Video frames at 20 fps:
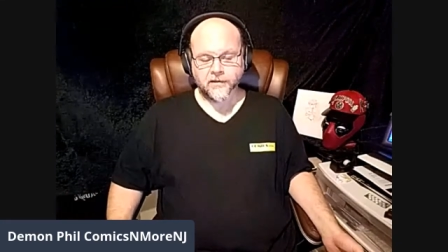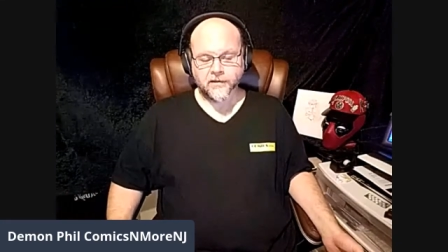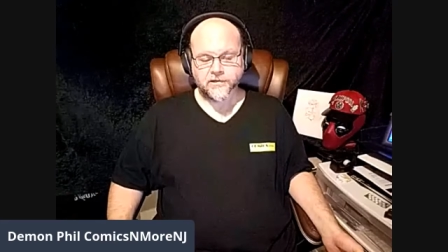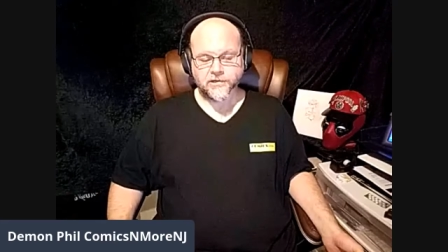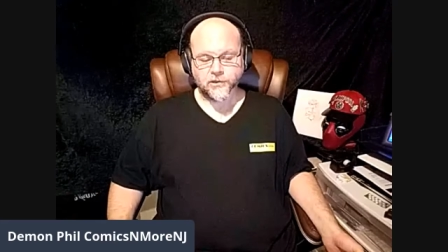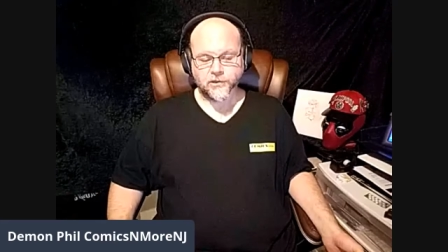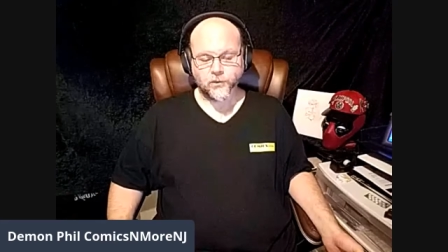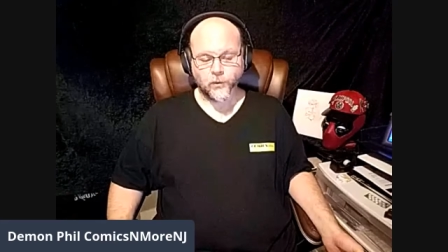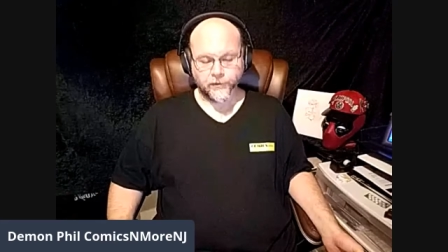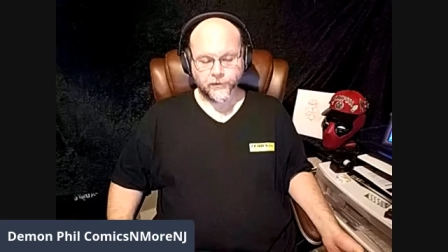
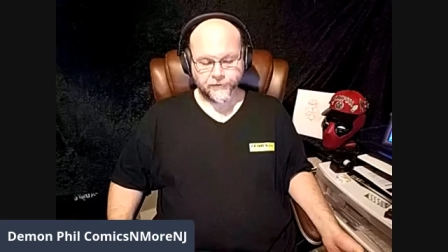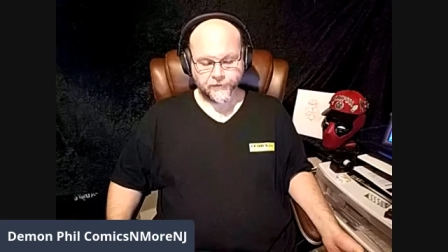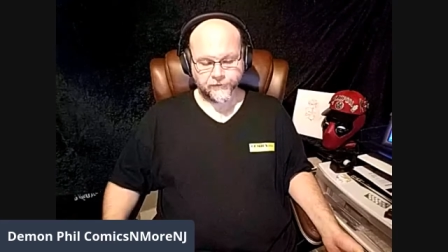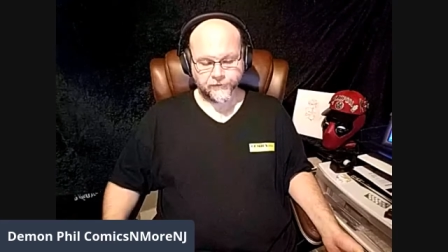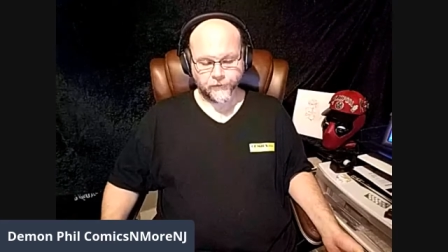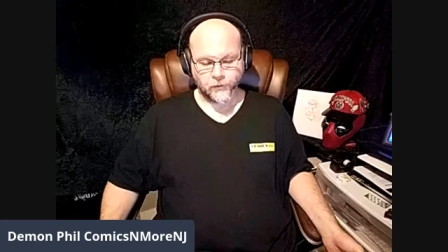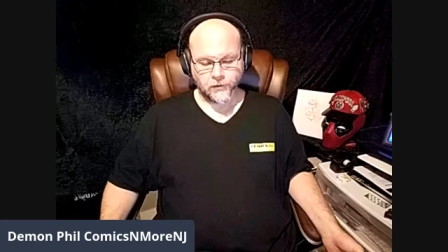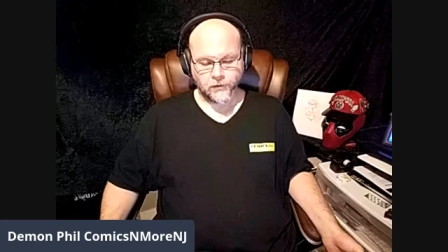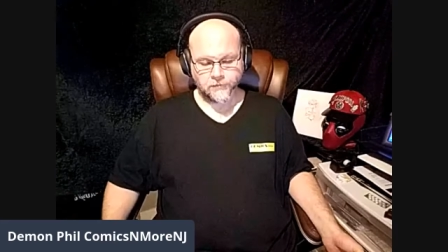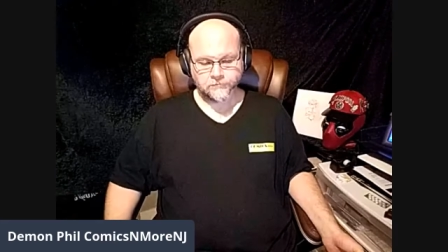So 1 through
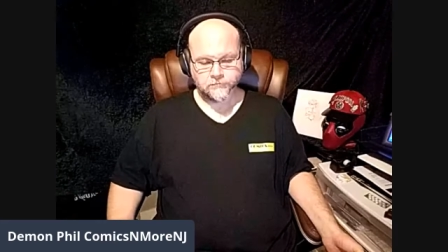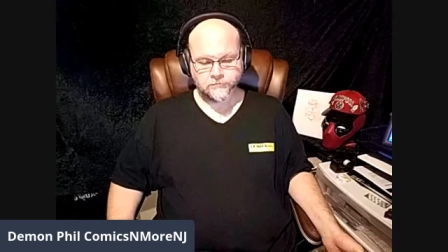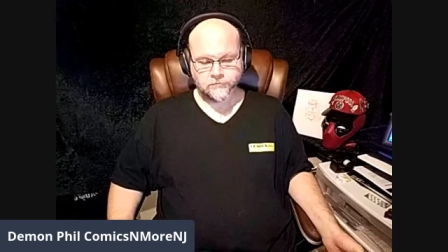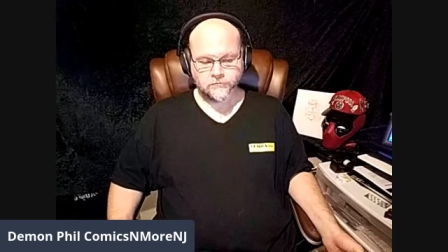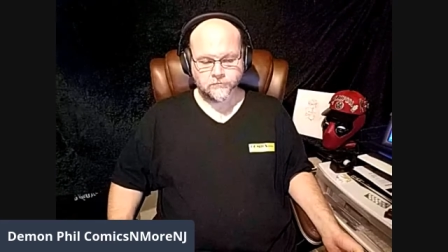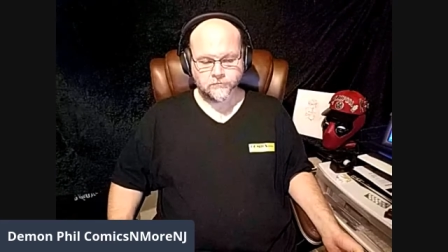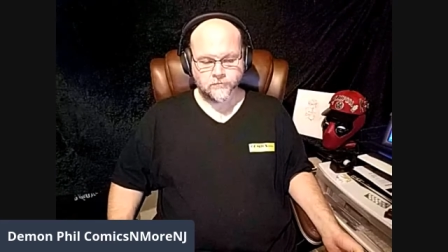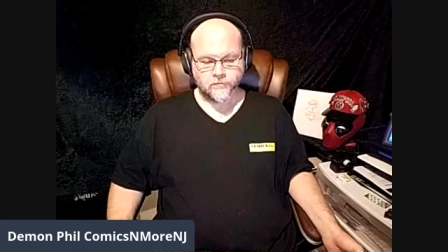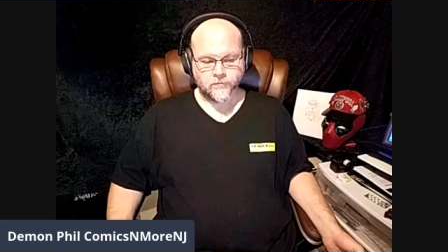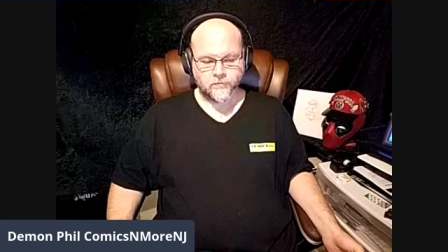4,
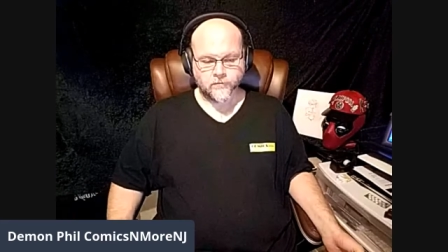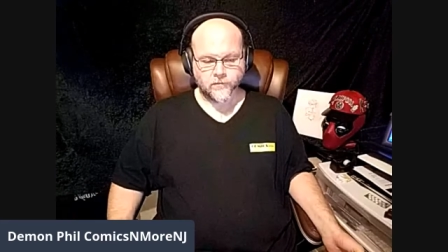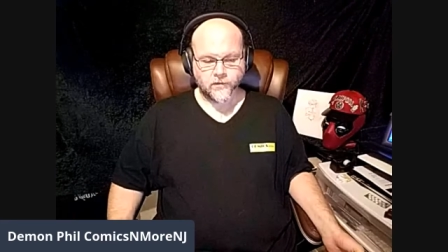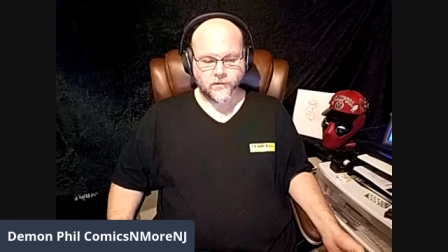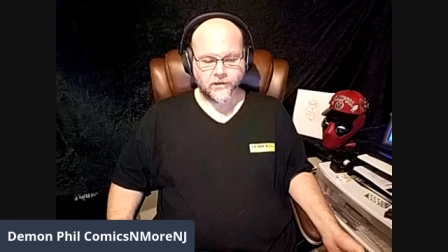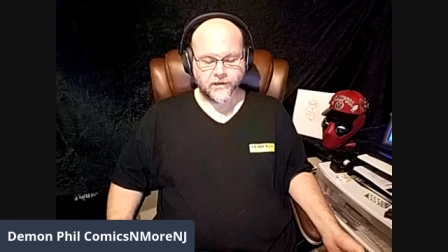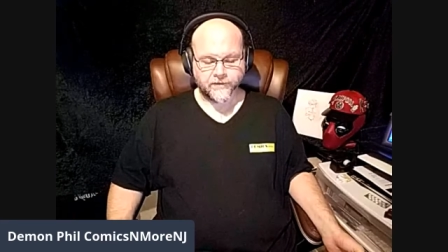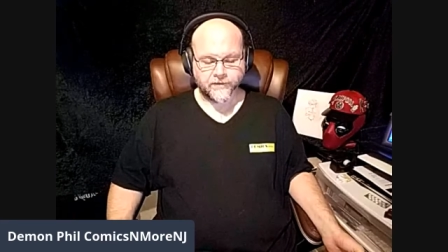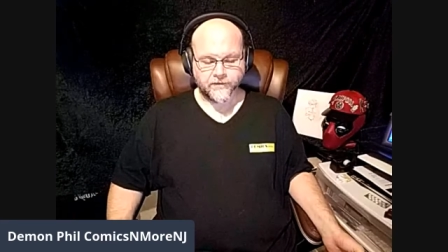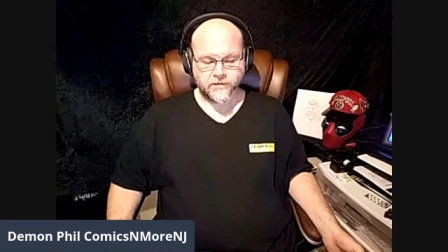
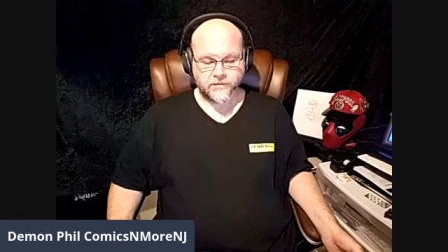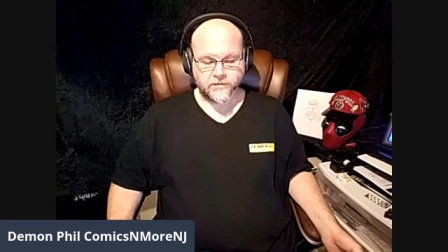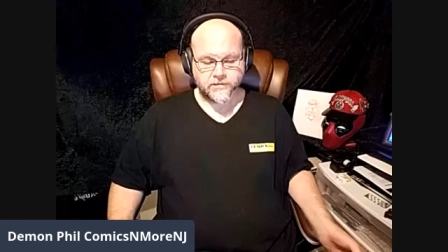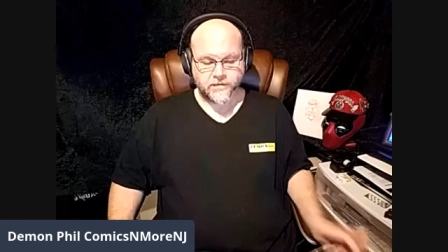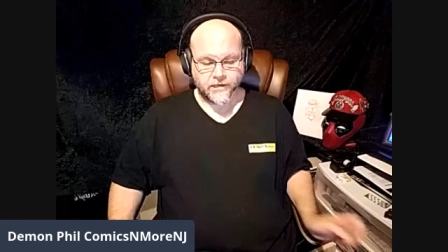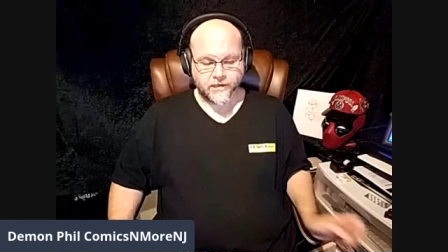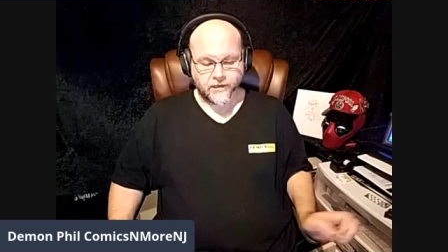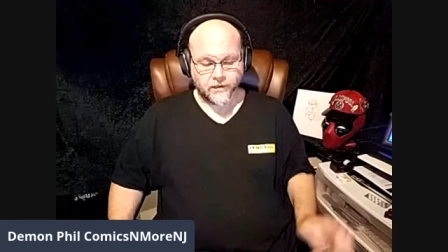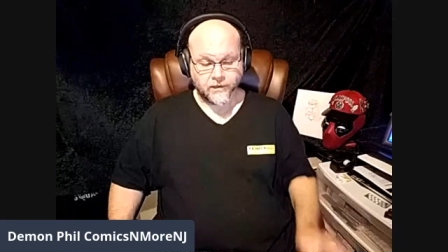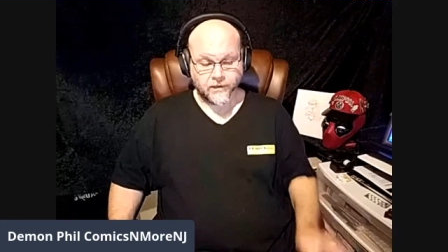got the
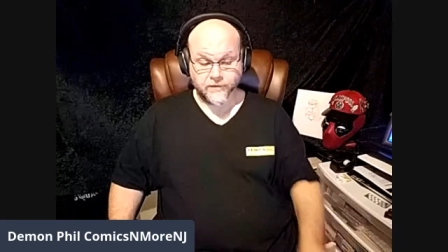entire,